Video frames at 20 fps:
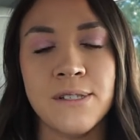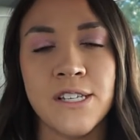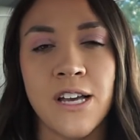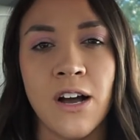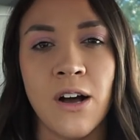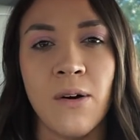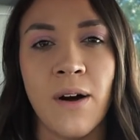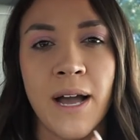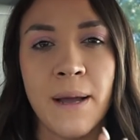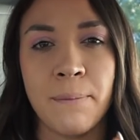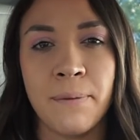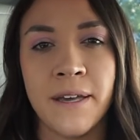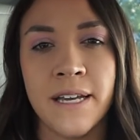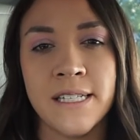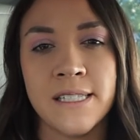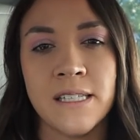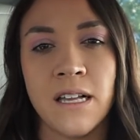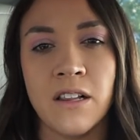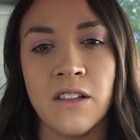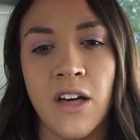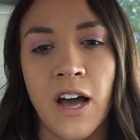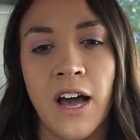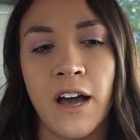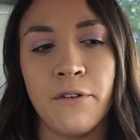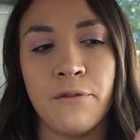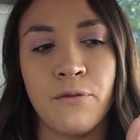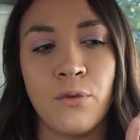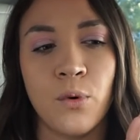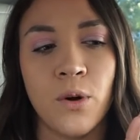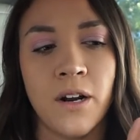so I placed a
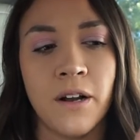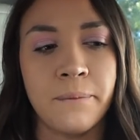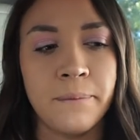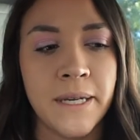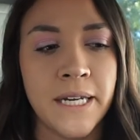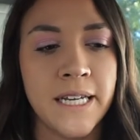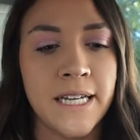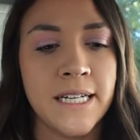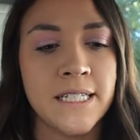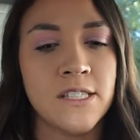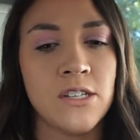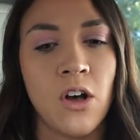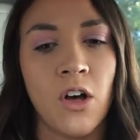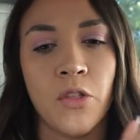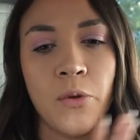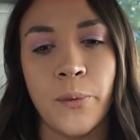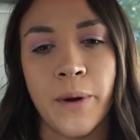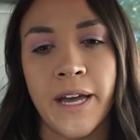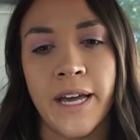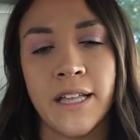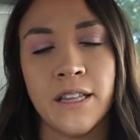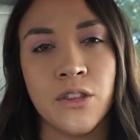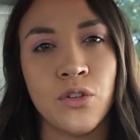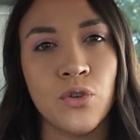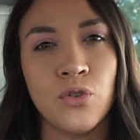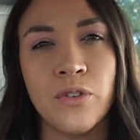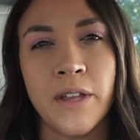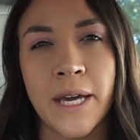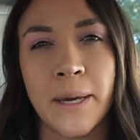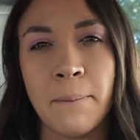lot for immediates all the way
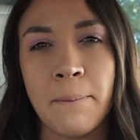through like